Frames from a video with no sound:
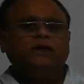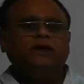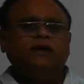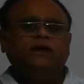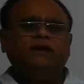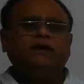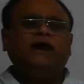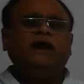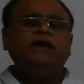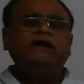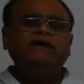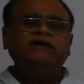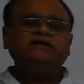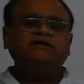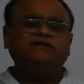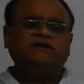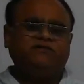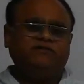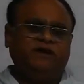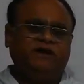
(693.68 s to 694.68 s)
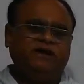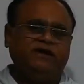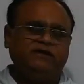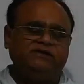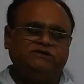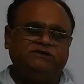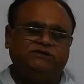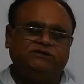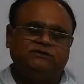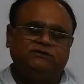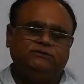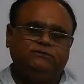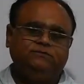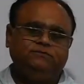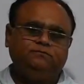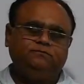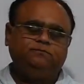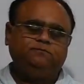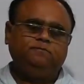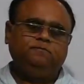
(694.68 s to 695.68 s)
In 1970s,
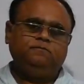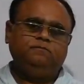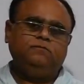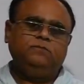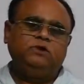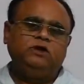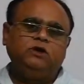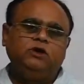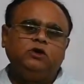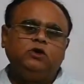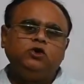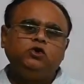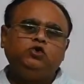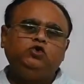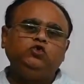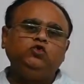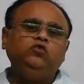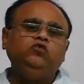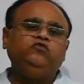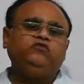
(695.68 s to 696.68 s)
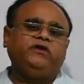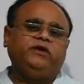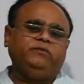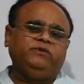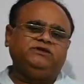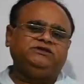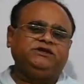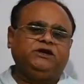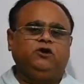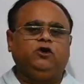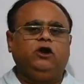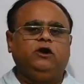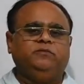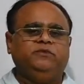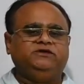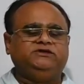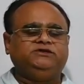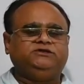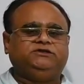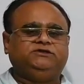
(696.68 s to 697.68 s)
two famous
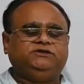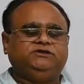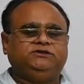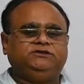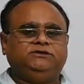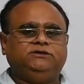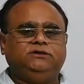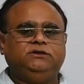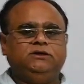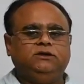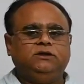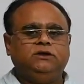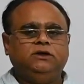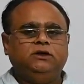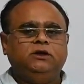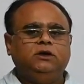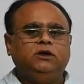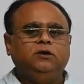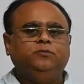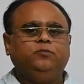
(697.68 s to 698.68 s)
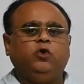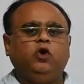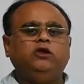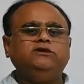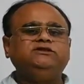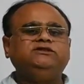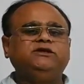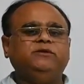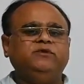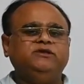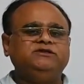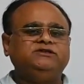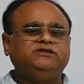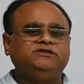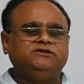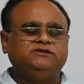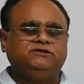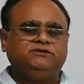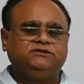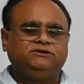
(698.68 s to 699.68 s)
economists, Paul
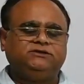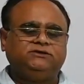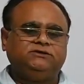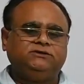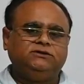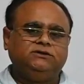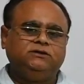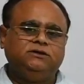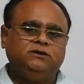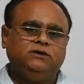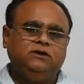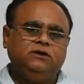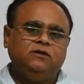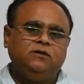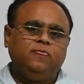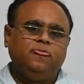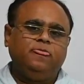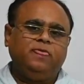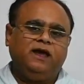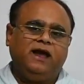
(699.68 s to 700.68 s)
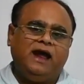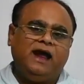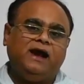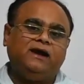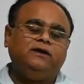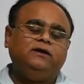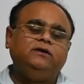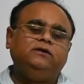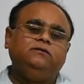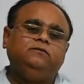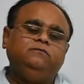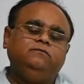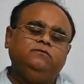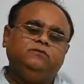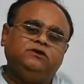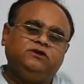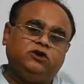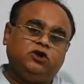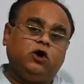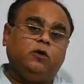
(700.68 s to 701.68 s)
Samuelson
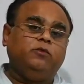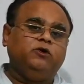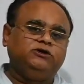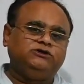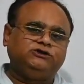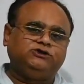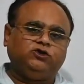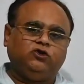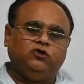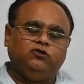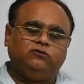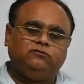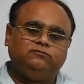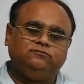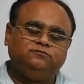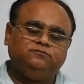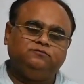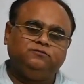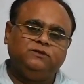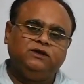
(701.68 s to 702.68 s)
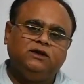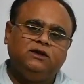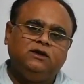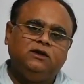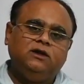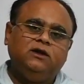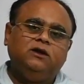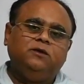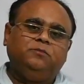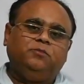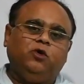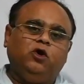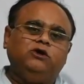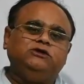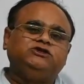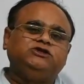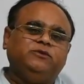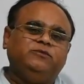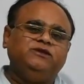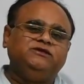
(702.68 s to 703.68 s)
and the Robert Solow.
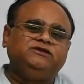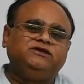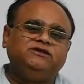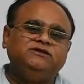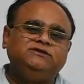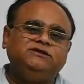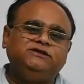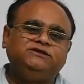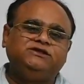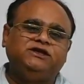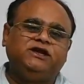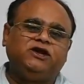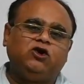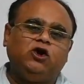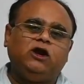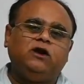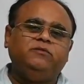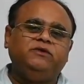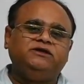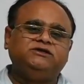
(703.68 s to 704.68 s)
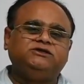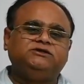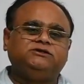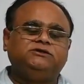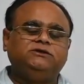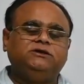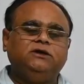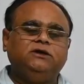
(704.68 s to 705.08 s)
Paul Samuelson is the economist